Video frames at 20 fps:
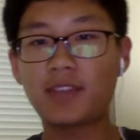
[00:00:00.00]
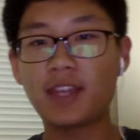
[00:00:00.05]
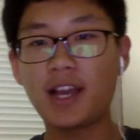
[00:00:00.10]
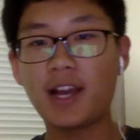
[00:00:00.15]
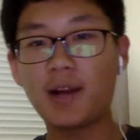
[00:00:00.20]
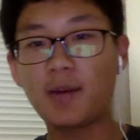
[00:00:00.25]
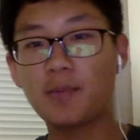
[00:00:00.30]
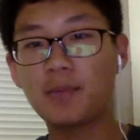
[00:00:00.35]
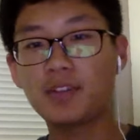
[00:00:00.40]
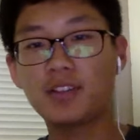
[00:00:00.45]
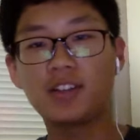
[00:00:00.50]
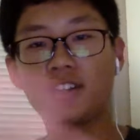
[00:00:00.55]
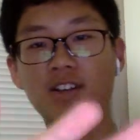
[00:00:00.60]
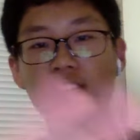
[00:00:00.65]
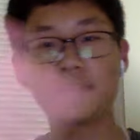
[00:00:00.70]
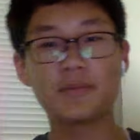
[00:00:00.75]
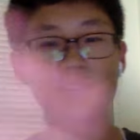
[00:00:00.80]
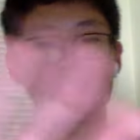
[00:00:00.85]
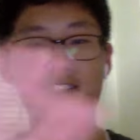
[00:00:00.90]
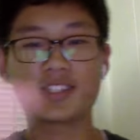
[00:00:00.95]
down. No,
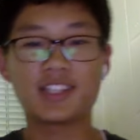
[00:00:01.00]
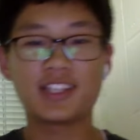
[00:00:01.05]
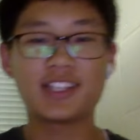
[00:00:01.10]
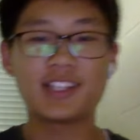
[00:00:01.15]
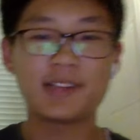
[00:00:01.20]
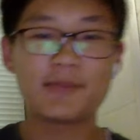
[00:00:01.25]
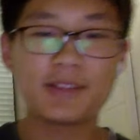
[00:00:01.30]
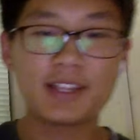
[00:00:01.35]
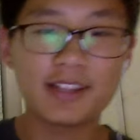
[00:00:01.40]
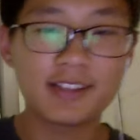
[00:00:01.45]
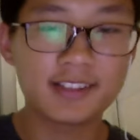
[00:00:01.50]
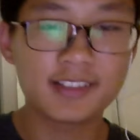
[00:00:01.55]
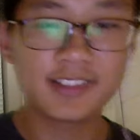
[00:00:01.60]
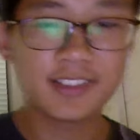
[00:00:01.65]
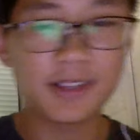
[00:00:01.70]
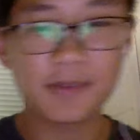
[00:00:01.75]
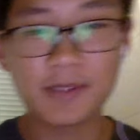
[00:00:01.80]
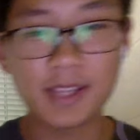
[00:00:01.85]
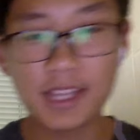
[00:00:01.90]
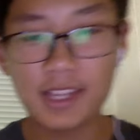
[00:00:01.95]
I'm just kidding.
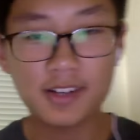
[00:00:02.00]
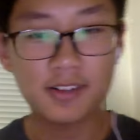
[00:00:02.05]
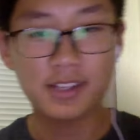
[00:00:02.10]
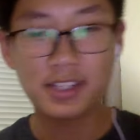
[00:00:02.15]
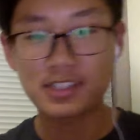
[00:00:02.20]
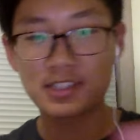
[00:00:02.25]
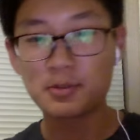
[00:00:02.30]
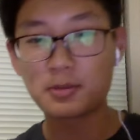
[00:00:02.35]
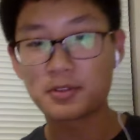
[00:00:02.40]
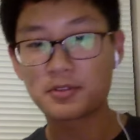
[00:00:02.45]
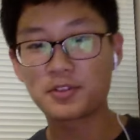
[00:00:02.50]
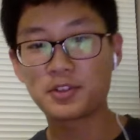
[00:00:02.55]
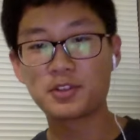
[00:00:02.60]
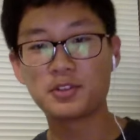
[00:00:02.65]
I don't actually look for